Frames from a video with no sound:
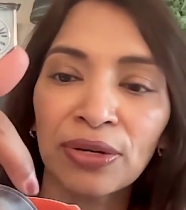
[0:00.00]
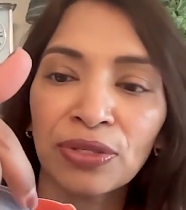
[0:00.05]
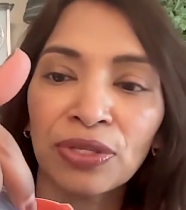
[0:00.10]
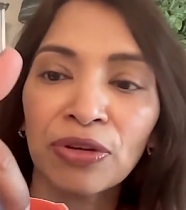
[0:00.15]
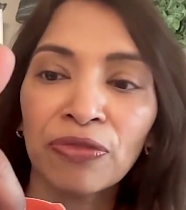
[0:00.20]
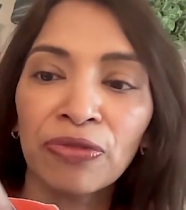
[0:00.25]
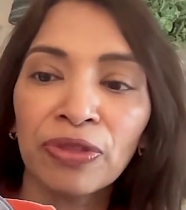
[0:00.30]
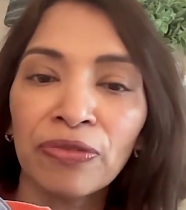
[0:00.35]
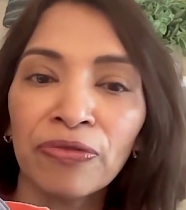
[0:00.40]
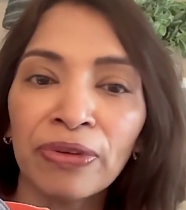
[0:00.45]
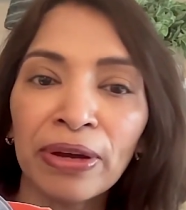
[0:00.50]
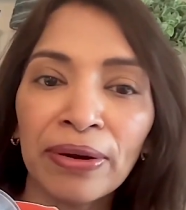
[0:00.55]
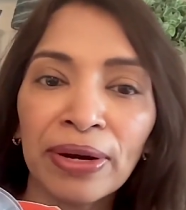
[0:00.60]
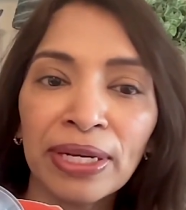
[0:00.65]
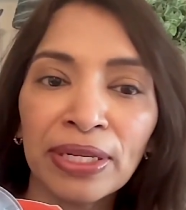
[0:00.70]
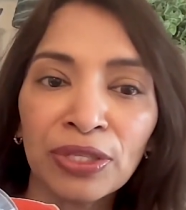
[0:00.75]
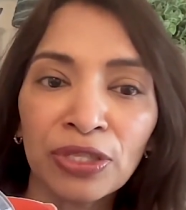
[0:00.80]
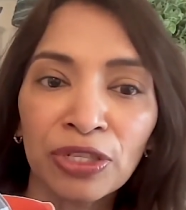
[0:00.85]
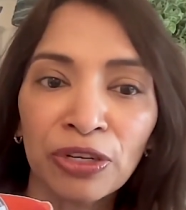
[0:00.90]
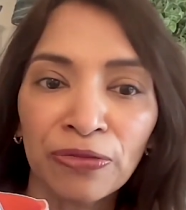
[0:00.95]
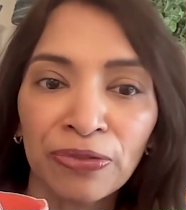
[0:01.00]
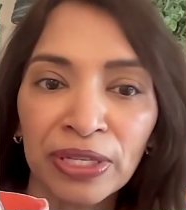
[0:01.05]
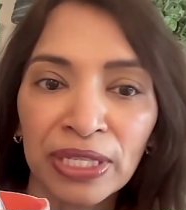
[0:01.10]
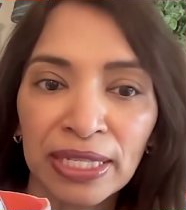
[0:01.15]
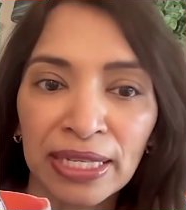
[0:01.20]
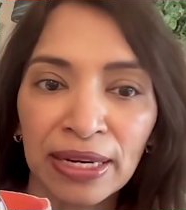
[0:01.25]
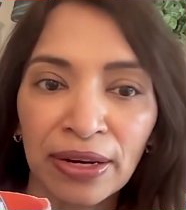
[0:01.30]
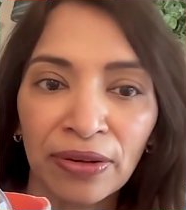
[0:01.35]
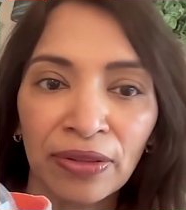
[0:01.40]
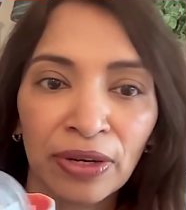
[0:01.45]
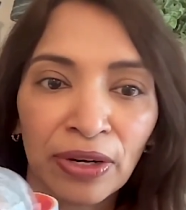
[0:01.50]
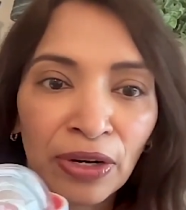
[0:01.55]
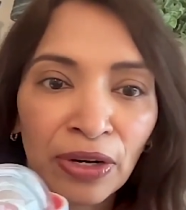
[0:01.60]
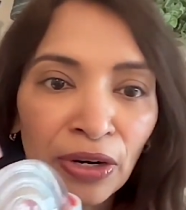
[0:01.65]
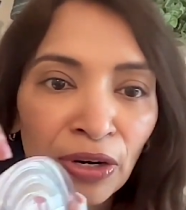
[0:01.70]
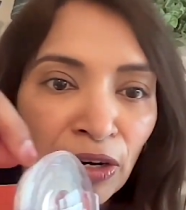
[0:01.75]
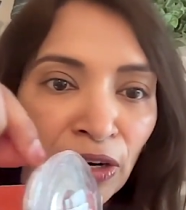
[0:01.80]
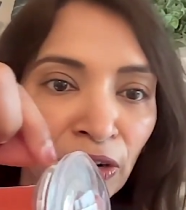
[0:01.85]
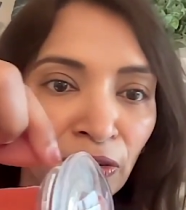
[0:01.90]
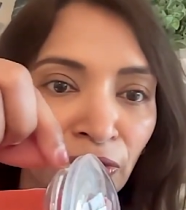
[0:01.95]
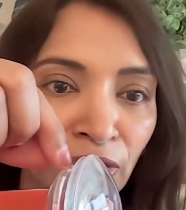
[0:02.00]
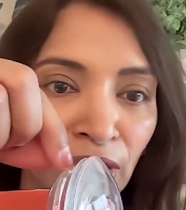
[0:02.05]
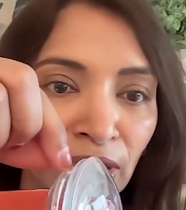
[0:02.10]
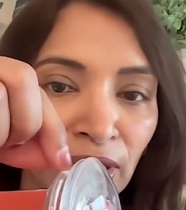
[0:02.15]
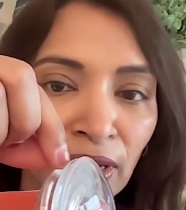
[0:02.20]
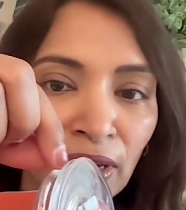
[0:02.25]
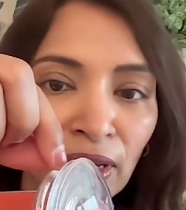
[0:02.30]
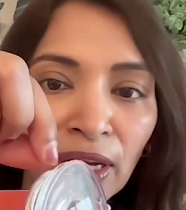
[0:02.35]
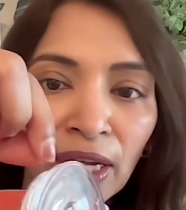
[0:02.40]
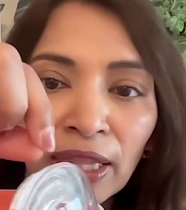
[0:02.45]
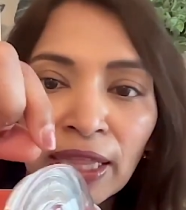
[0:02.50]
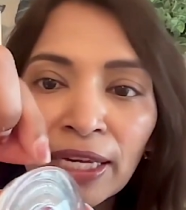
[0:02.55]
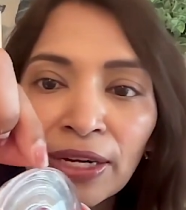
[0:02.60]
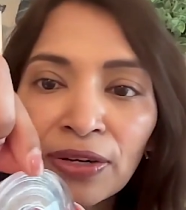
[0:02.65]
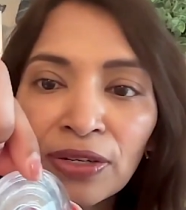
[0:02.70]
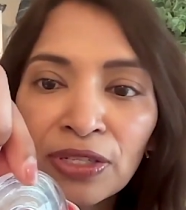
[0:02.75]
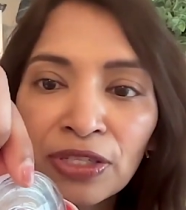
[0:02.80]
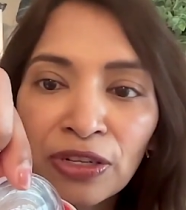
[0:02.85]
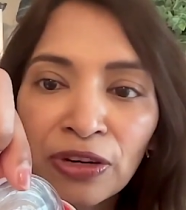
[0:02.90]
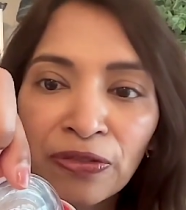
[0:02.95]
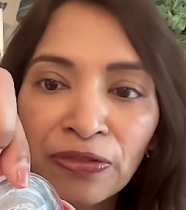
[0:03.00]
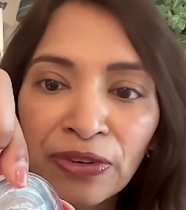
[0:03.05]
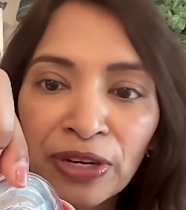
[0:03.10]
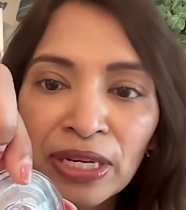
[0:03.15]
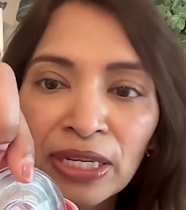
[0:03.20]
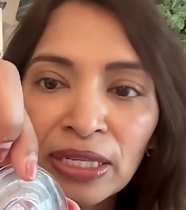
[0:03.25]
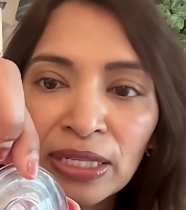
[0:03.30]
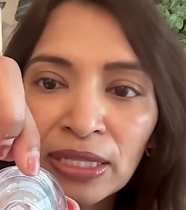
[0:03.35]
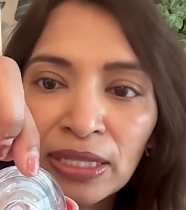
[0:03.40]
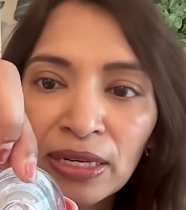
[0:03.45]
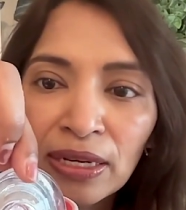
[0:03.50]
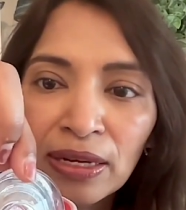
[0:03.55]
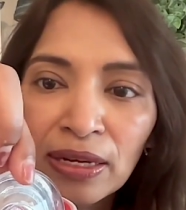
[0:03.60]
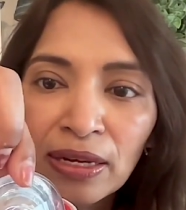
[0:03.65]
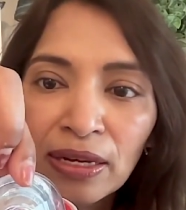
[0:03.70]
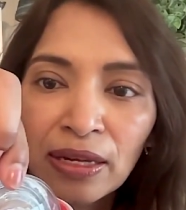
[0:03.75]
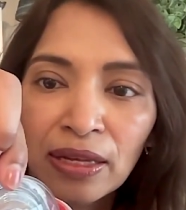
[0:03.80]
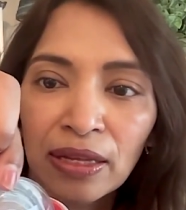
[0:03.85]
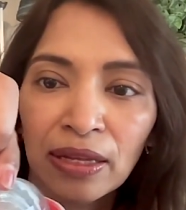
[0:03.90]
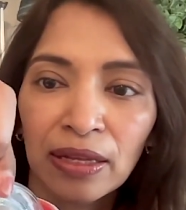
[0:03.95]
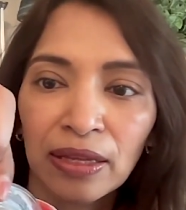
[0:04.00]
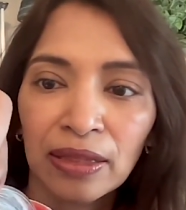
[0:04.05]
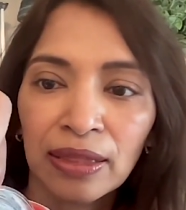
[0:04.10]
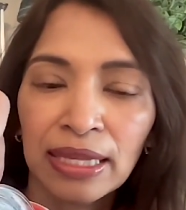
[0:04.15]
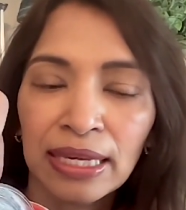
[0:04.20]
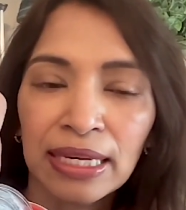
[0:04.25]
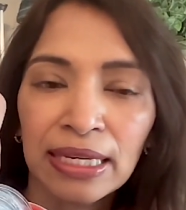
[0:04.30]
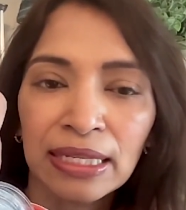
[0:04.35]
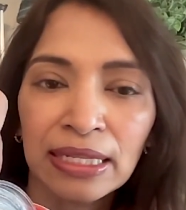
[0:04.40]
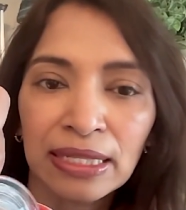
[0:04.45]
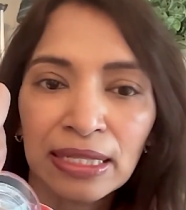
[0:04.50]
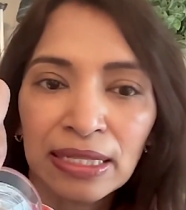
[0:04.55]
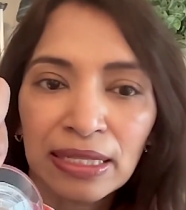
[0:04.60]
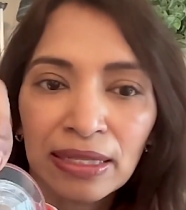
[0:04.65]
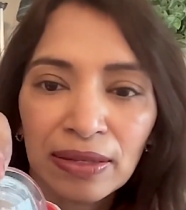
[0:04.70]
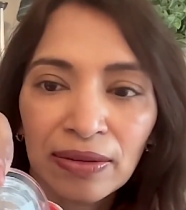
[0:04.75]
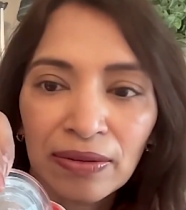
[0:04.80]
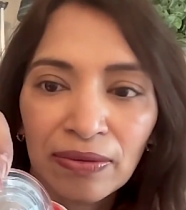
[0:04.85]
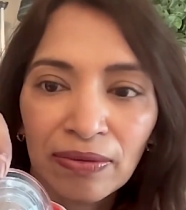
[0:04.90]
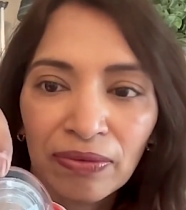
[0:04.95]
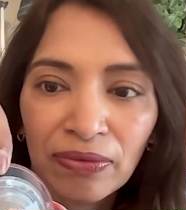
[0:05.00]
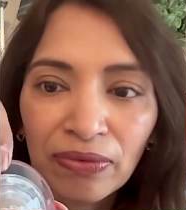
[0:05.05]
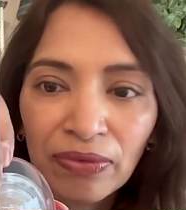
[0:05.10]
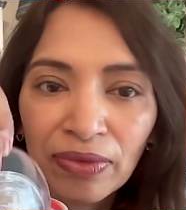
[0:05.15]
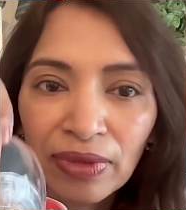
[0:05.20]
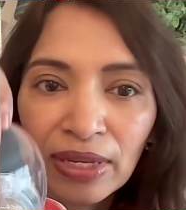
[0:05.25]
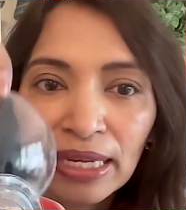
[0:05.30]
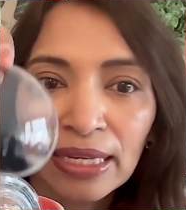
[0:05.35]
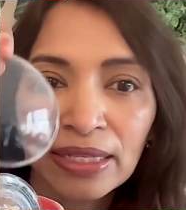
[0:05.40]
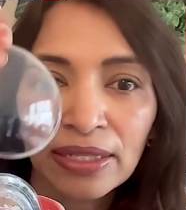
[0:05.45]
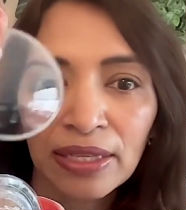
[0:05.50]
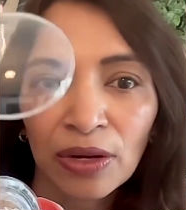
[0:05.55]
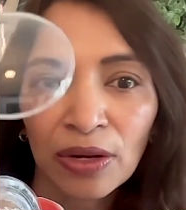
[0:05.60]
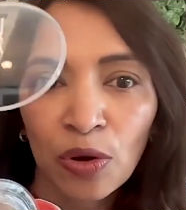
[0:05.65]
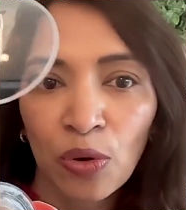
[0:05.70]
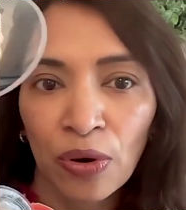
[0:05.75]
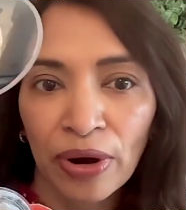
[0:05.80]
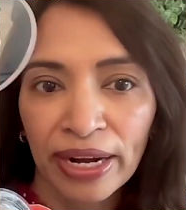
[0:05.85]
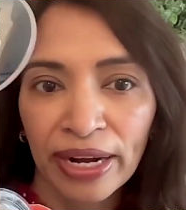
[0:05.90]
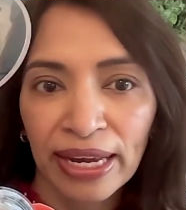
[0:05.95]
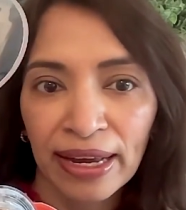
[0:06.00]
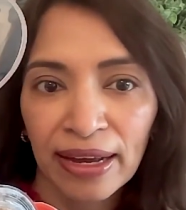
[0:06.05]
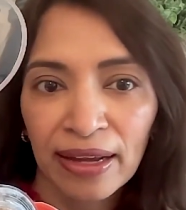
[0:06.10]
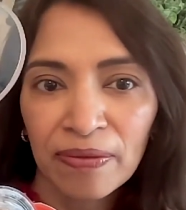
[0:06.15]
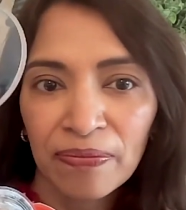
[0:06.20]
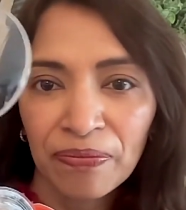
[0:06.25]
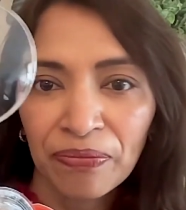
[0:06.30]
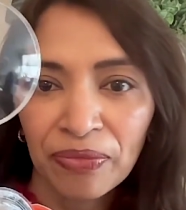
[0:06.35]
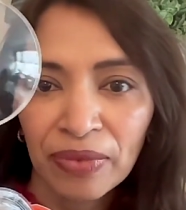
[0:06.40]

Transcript: So the very surface here, the curved, clear surface, this is the cornea.